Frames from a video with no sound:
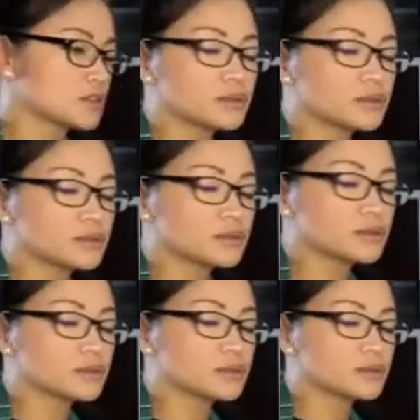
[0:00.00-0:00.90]
one,
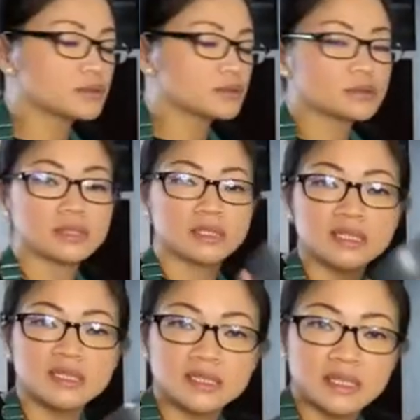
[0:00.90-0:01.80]
so you,
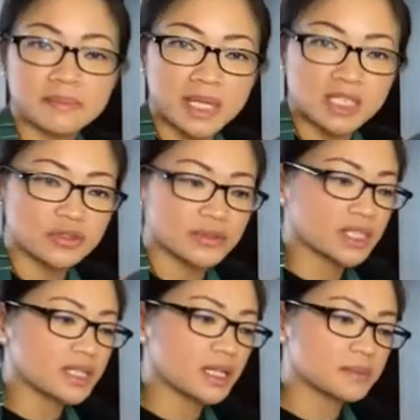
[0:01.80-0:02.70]
this is a
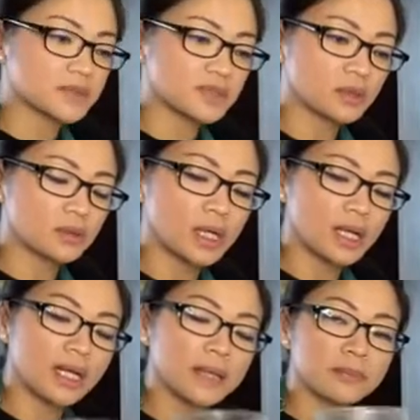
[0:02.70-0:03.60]
measuring cup. So
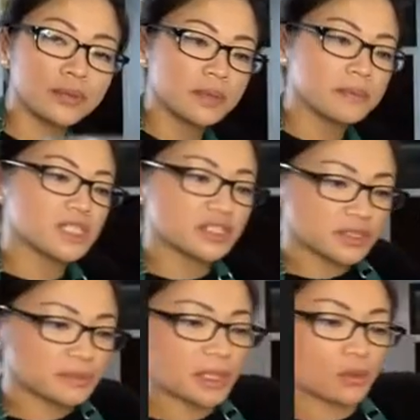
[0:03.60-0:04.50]
I
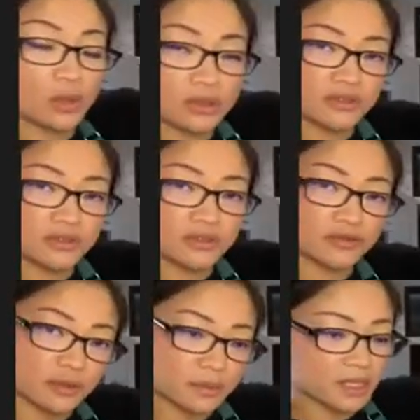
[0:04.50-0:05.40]
pre-measure my water
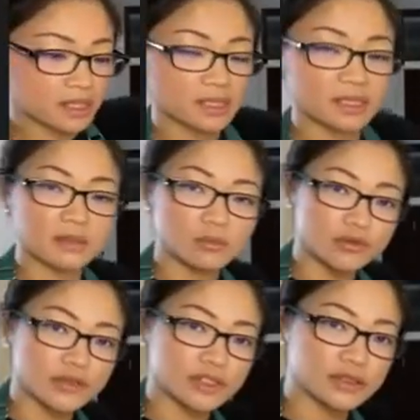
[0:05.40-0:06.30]
from here and I
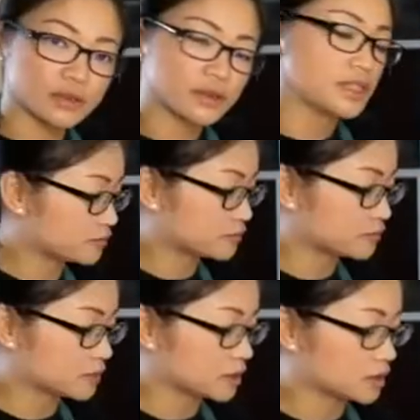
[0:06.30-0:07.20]
move it to here,
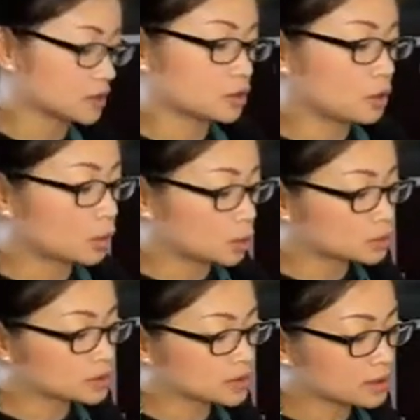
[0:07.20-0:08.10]
uh, uh,
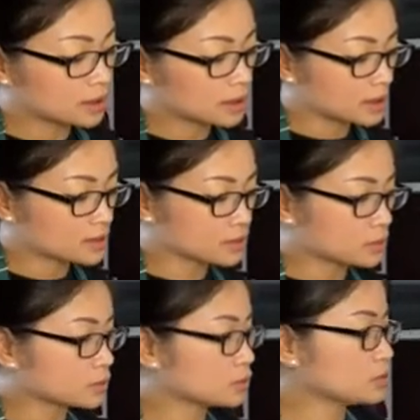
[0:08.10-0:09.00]
cold.
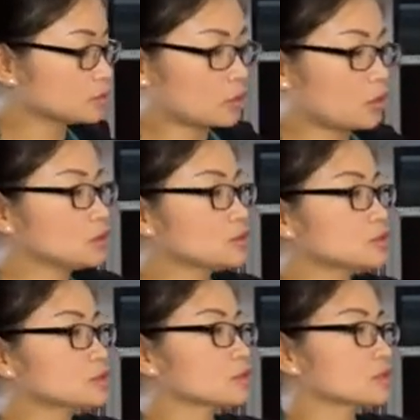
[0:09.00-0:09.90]
So all
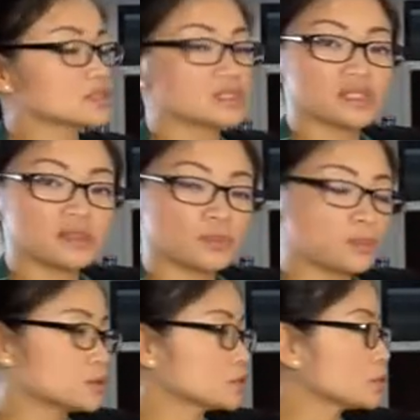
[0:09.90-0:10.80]
you do is just
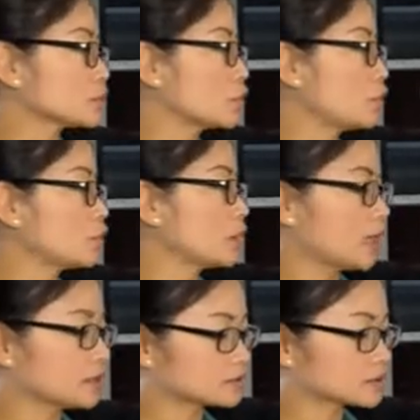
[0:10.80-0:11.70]
put your cold
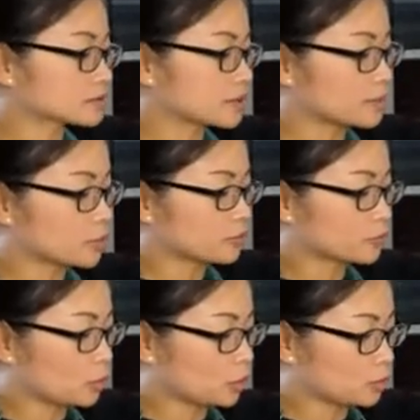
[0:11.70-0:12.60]
100 gram of cold